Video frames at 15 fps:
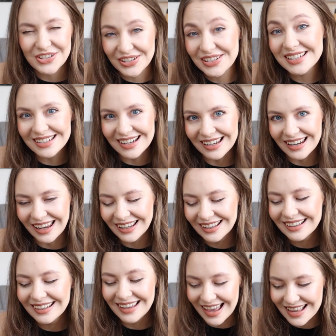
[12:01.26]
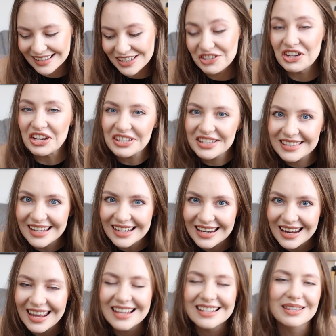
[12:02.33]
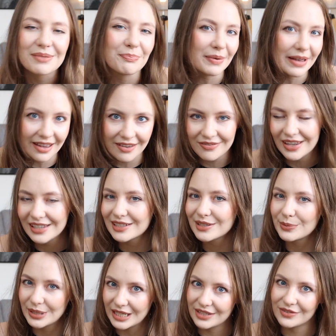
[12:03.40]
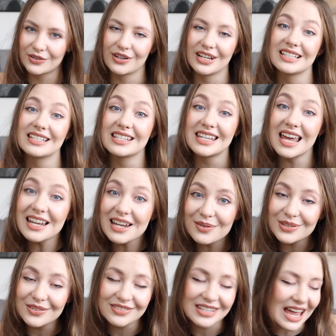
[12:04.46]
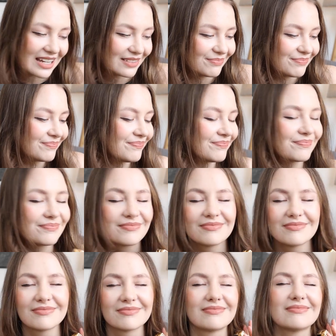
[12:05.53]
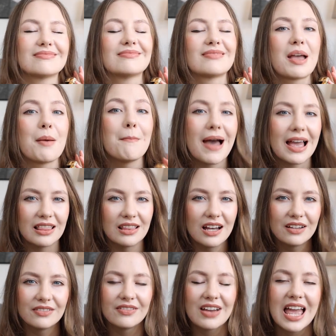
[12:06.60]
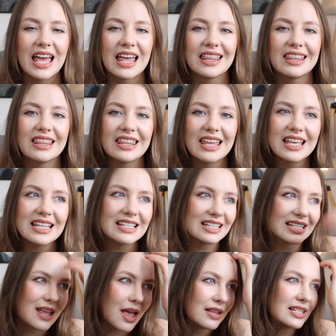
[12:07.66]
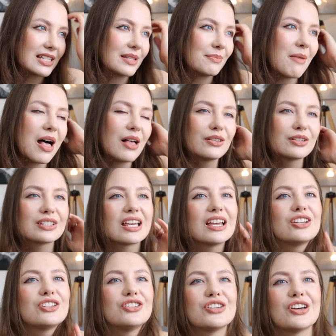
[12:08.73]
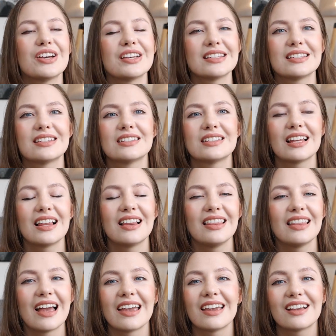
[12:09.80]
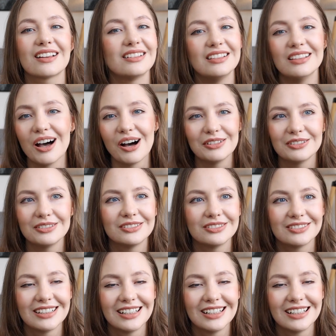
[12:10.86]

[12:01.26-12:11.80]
Just stunning. Yes, just stunning is the perfect word for it. 10 out of 10. My love. This smells just like love.